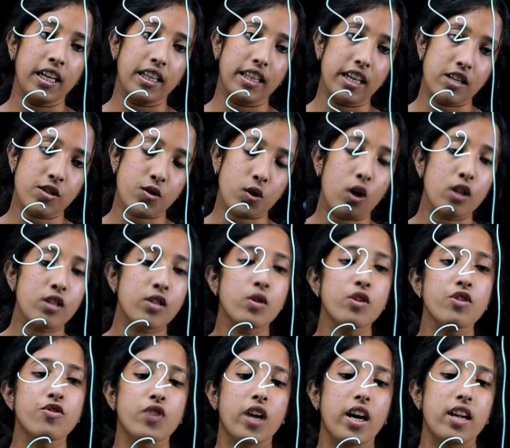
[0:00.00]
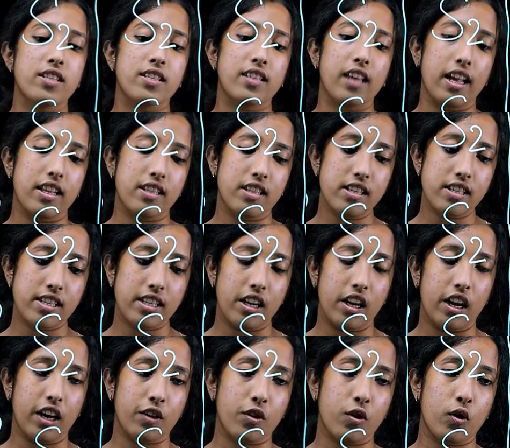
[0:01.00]
There is also a chance that this
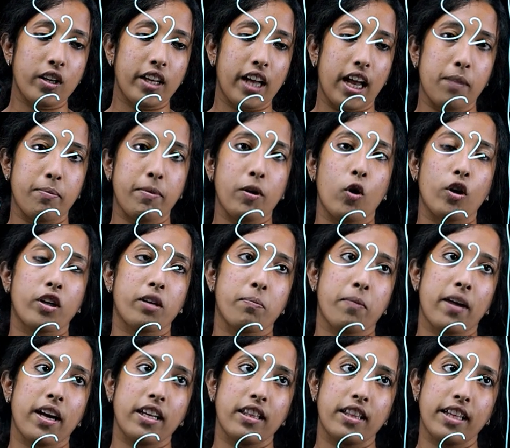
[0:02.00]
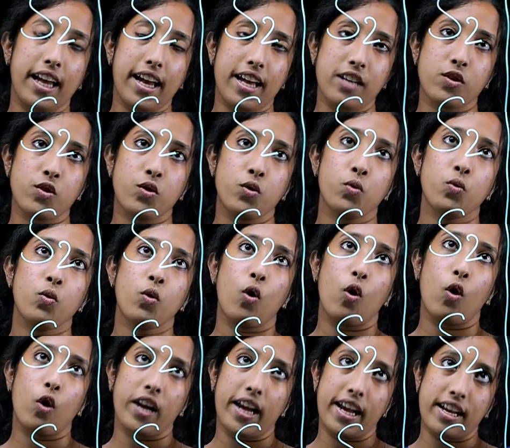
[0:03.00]
electron can be occupying in the S2
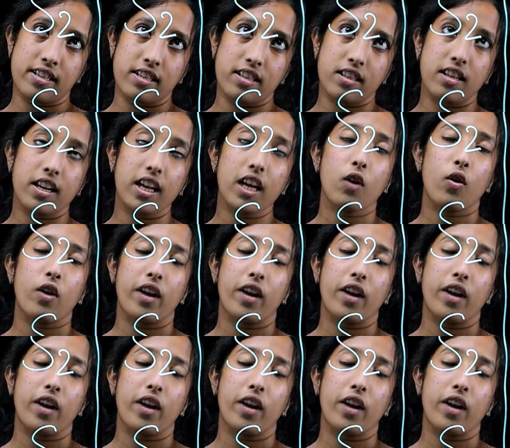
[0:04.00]
or S3